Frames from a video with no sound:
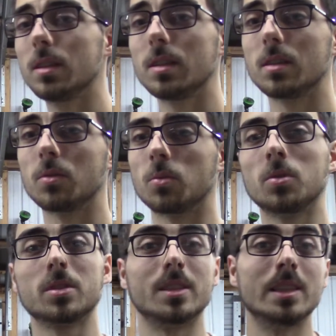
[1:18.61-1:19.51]
it.
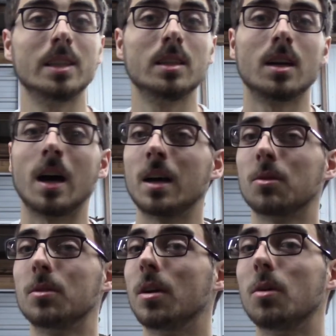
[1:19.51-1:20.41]
We'll see. I
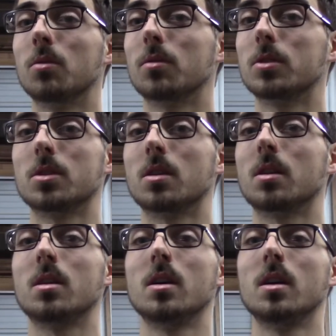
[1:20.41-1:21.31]
don't know for
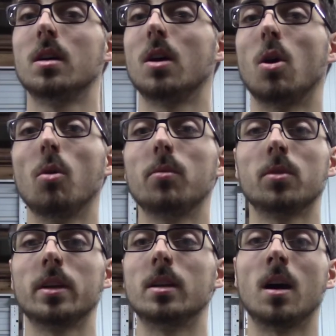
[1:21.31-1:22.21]
sure.
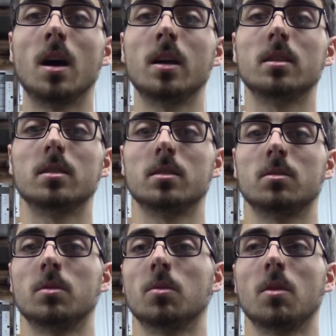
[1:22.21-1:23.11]
Hopefully not.
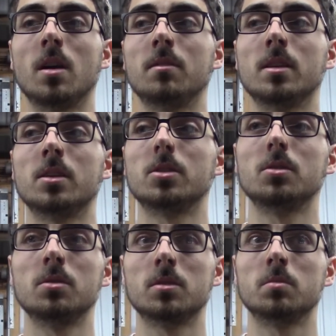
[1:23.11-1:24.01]
We won't have any
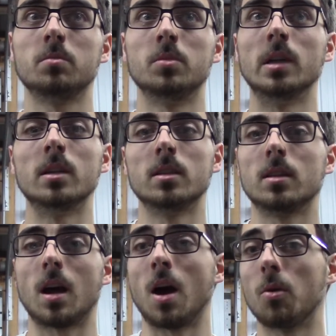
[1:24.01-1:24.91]
issues, but
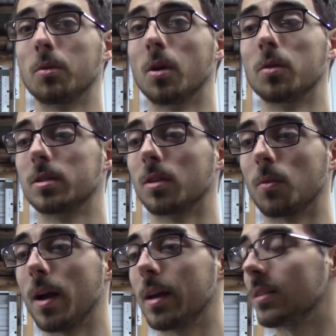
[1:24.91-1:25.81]
I won't know until it
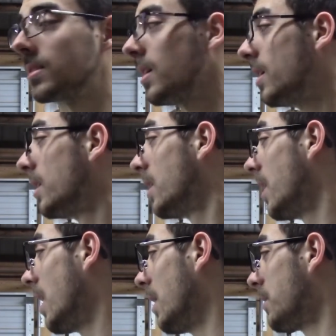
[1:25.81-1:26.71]
rains.
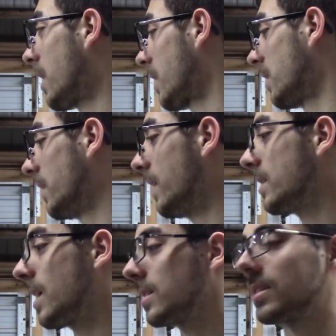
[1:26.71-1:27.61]
I'm not going to
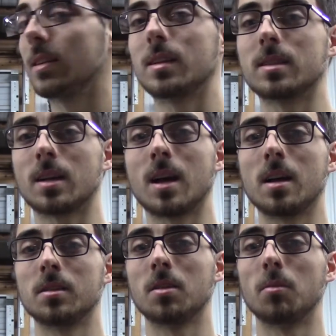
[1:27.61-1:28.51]
leak test it because I
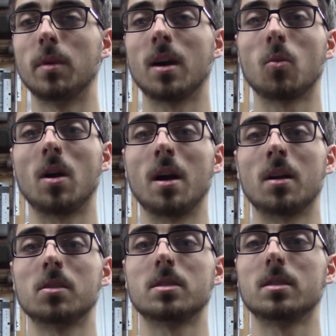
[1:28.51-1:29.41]
got, bare
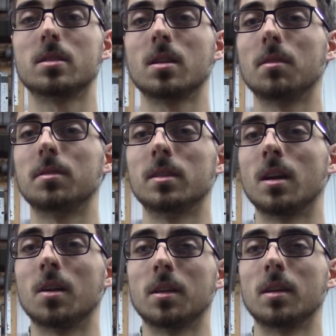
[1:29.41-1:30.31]
wires and stuff in
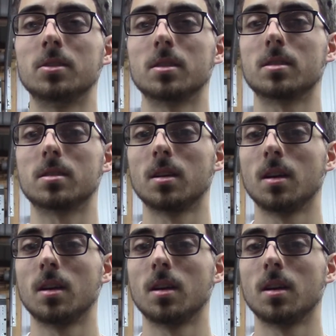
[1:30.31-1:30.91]
there that just,